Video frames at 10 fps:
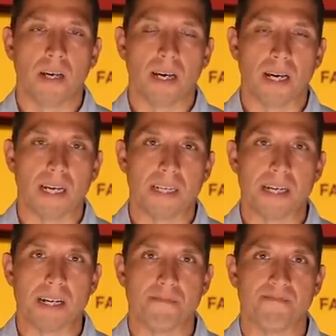And
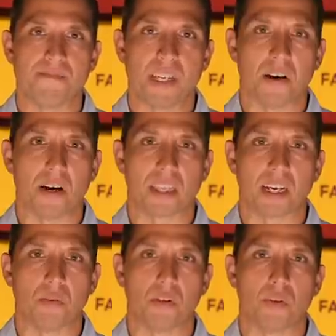um, you know, I
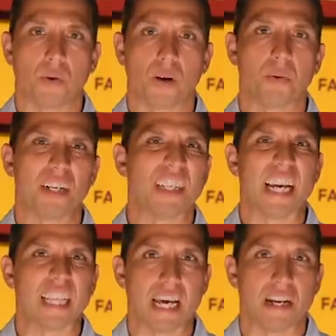think was, we were able to
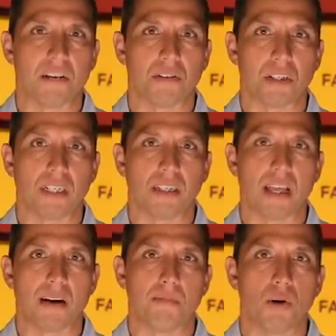take that energy and
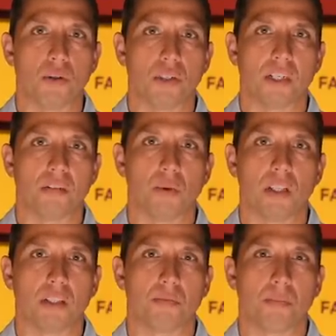that emotion and
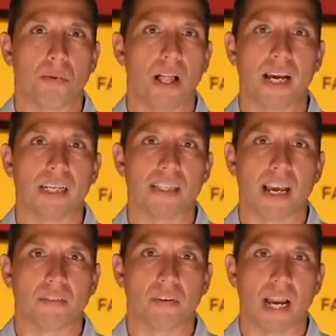really apply it to
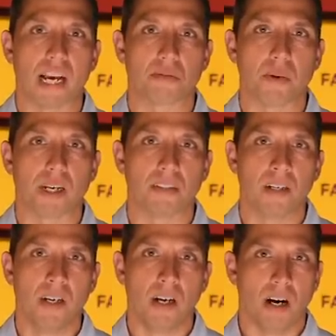every aspect
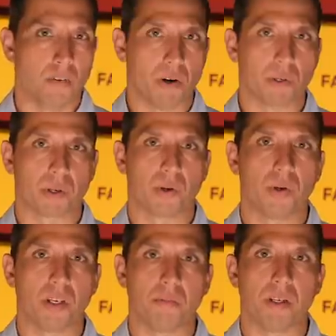of our
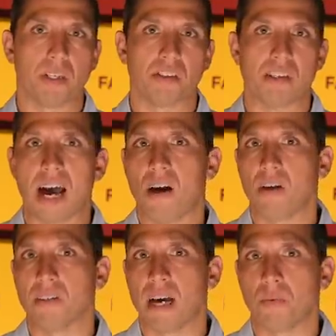recruiting because
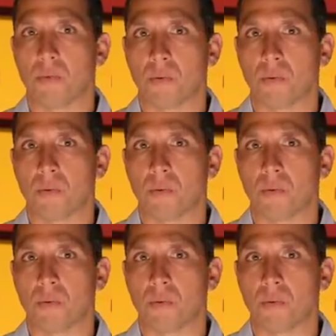now not,